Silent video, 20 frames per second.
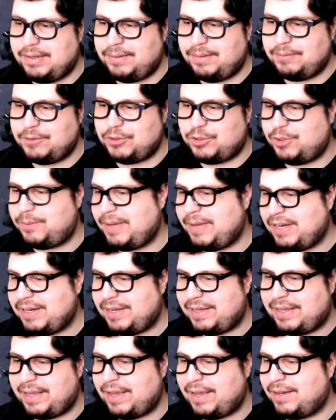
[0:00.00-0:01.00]
Too bad I
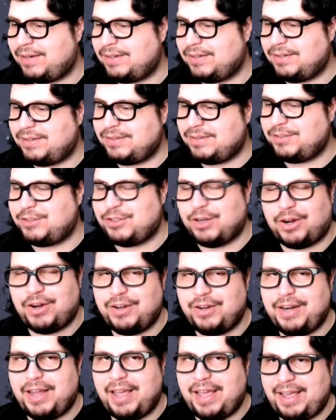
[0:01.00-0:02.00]
can't
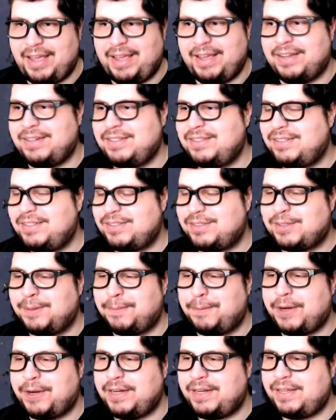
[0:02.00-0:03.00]
Dawn and
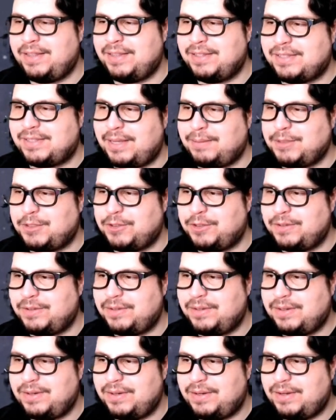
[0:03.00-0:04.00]
Sabrina in the same turn,
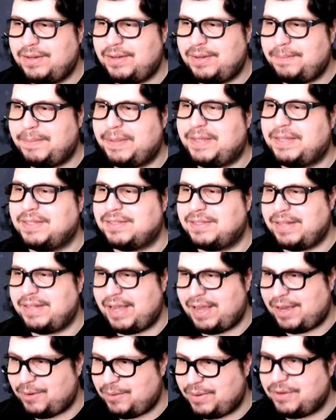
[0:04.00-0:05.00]
because
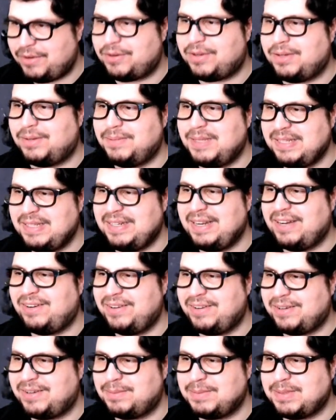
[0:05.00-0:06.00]
now here comes
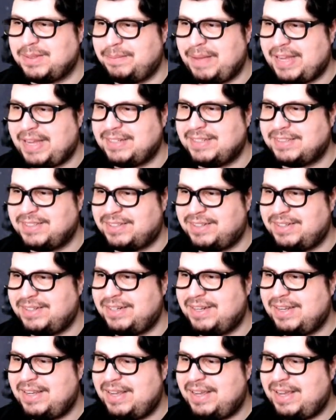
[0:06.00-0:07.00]
the Magneton,
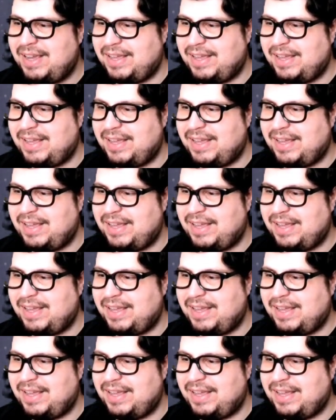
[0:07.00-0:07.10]
and